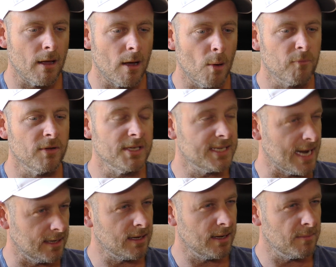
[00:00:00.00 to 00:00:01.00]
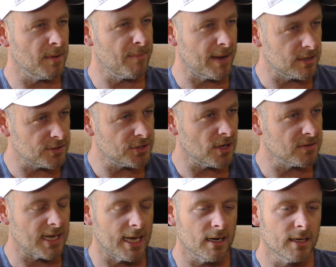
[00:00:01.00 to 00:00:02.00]
Hopefully he's technically a bit better than John
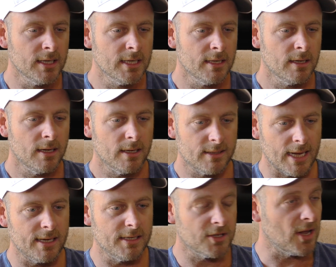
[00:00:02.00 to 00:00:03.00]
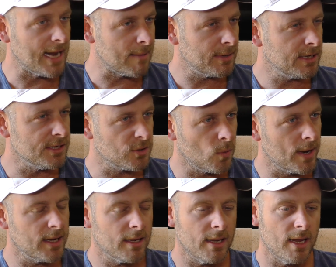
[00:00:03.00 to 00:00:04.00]
Taylor. Danny's dynamic, he's
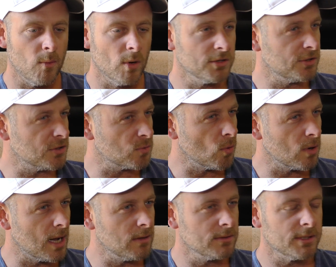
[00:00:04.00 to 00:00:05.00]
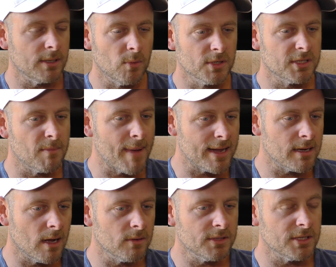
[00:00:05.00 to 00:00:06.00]
quick. He wants to score goals. He wants to make
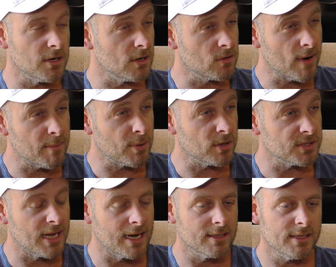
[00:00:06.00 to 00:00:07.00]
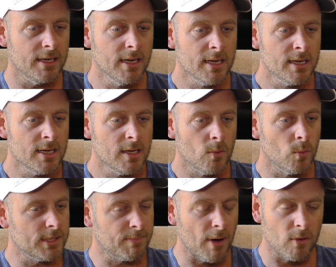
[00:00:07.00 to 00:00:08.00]
goals. He's got a great personality.
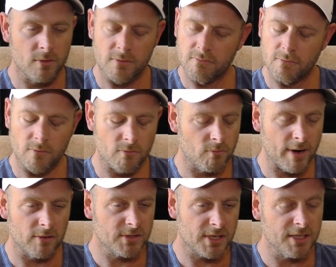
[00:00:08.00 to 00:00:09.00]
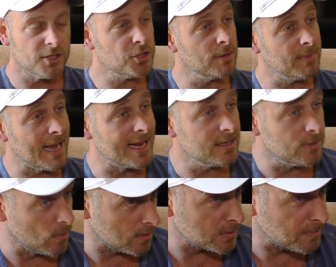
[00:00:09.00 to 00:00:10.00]
We spoke rigorously to Jim Gannon,
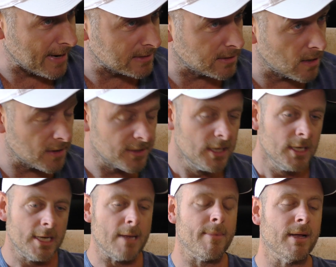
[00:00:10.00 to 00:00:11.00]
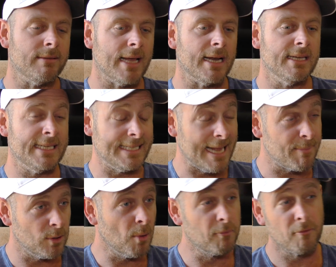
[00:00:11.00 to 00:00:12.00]
who I respect a lot, about Danny
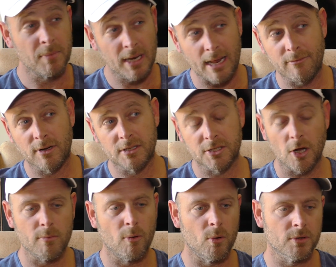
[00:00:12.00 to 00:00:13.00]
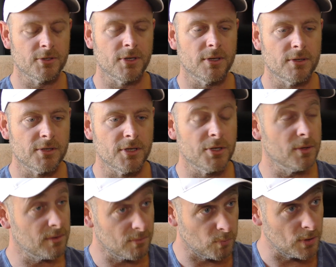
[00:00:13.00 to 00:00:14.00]
stepping up from the level at Stockport to
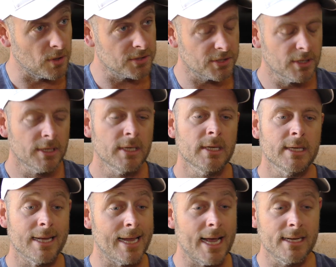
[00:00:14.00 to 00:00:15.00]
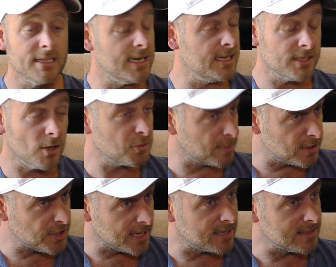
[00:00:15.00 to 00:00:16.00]
doing it with us. Again, he's no spring
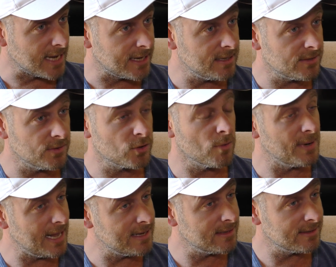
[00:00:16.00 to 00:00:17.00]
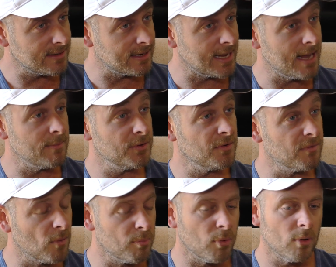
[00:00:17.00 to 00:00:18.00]
chicken, Danny, so he's coming late into the game, into the
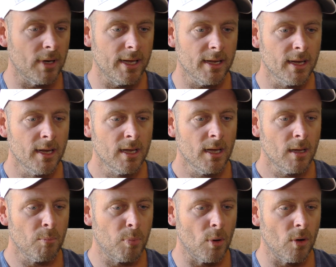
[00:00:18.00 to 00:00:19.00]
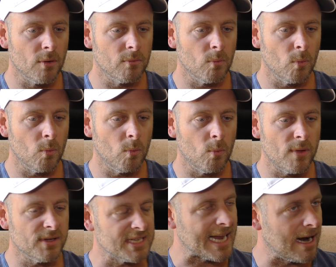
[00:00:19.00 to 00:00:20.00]
Football League. But
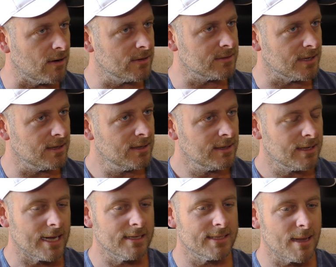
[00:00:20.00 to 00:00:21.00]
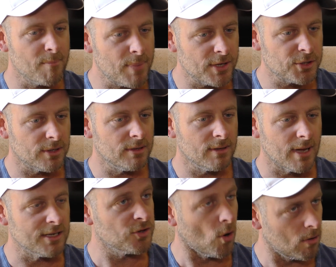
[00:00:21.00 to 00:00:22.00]
with character and his ambition
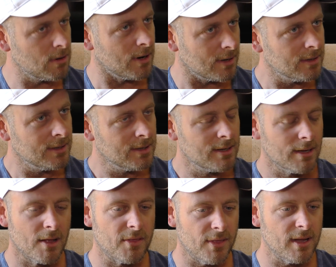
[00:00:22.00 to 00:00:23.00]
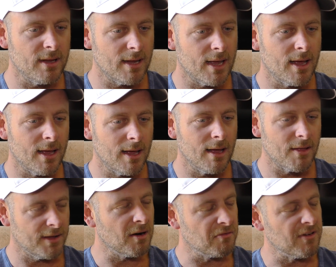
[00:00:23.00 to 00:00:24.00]
and his hunger, I think our
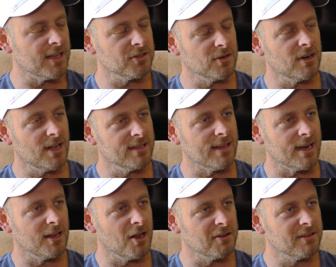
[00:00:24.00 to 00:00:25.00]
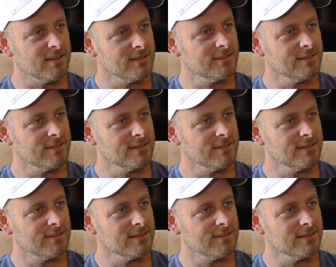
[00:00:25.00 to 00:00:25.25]
fans are going to like Danny a lot.